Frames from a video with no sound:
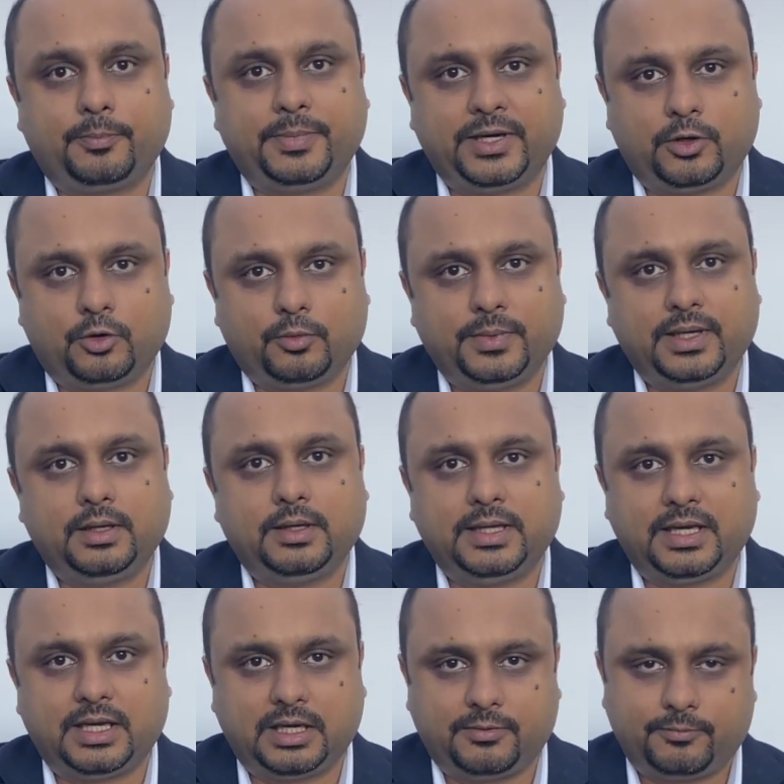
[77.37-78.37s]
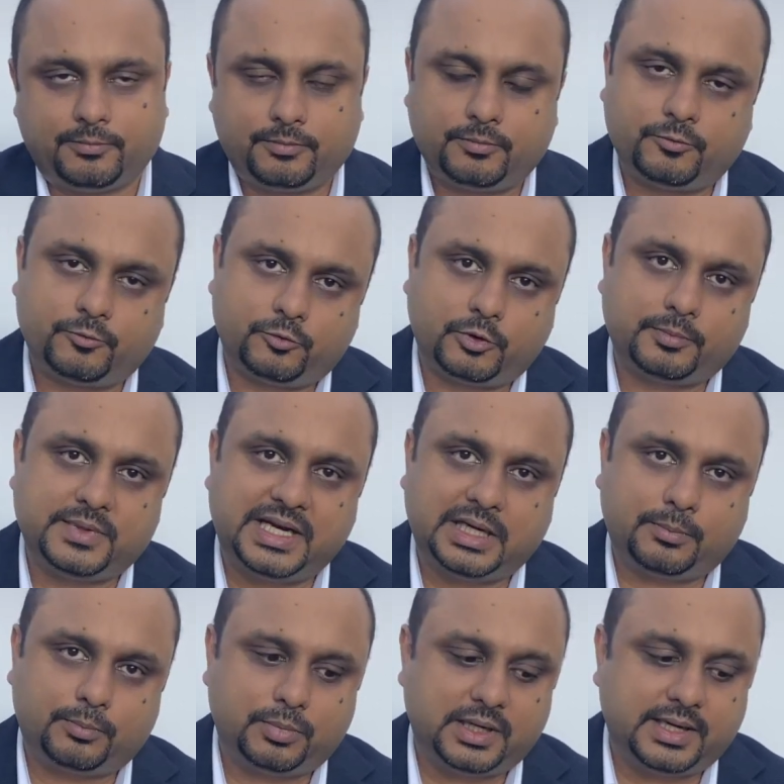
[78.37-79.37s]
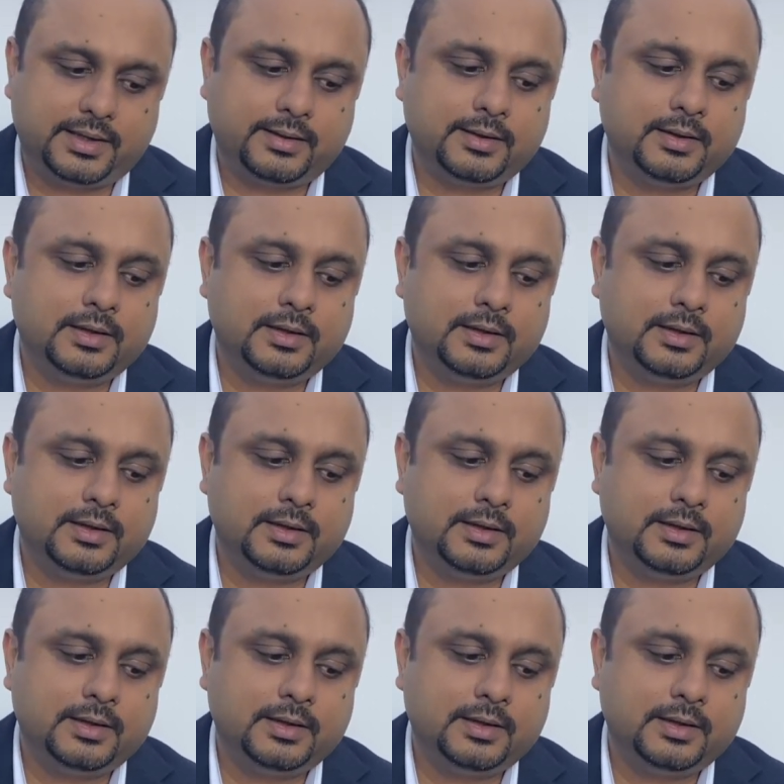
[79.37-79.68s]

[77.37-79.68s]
Petromin, they come from that plant.